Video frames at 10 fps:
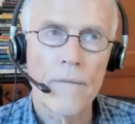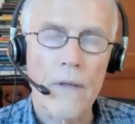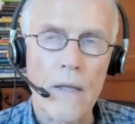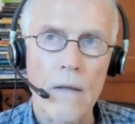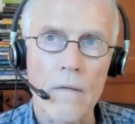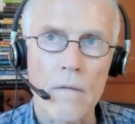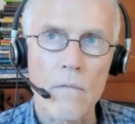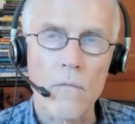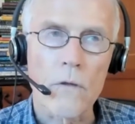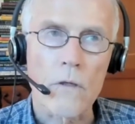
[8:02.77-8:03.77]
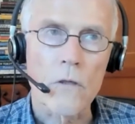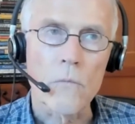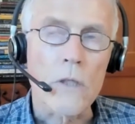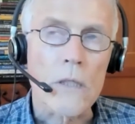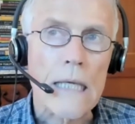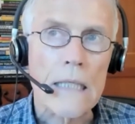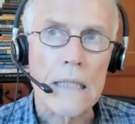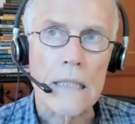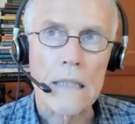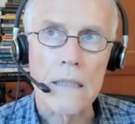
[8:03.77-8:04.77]
And we're
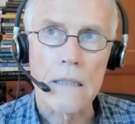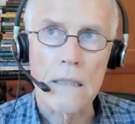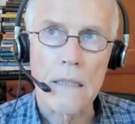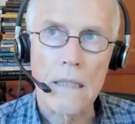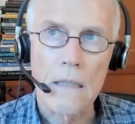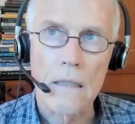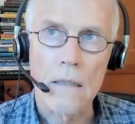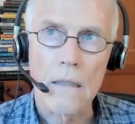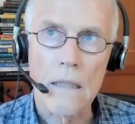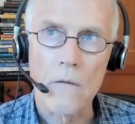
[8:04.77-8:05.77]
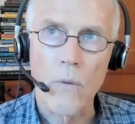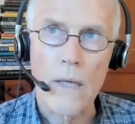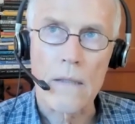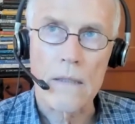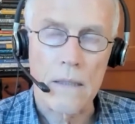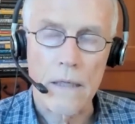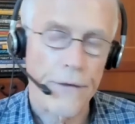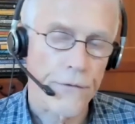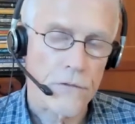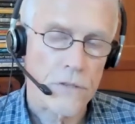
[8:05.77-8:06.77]
communicating it in a way that
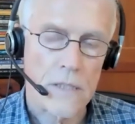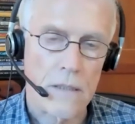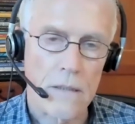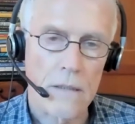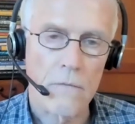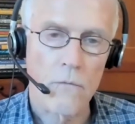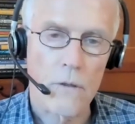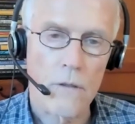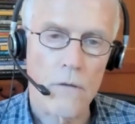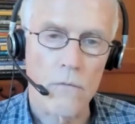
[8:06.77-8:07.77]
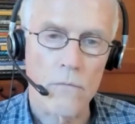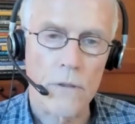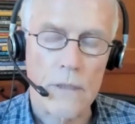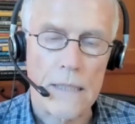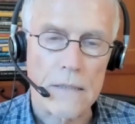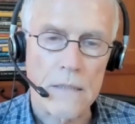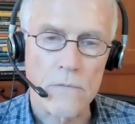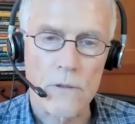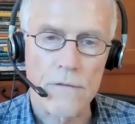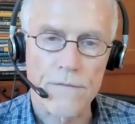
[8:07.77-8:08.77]
others it. Bill Gates says we're
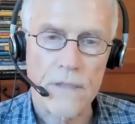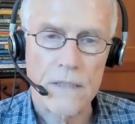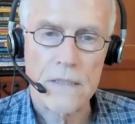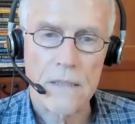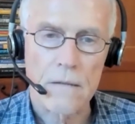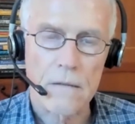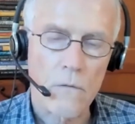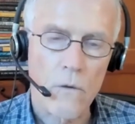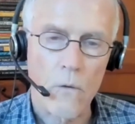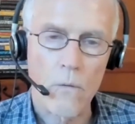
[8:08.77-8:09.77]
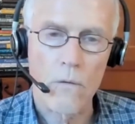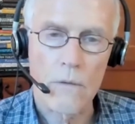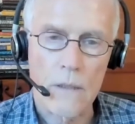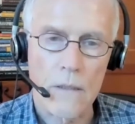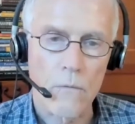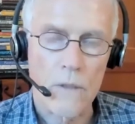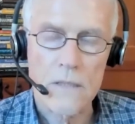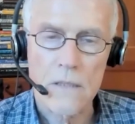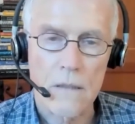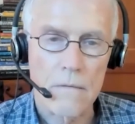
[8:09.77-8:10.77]
going to fix it, quote, quote, it.
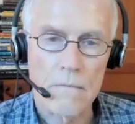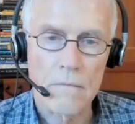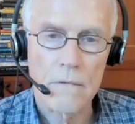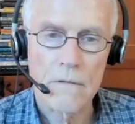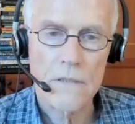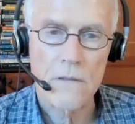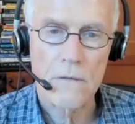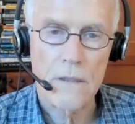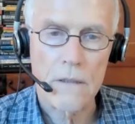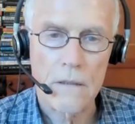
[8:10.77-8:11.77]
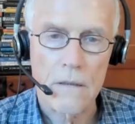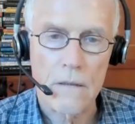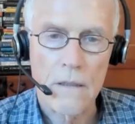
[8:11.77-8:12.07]
What's it? There is no it there.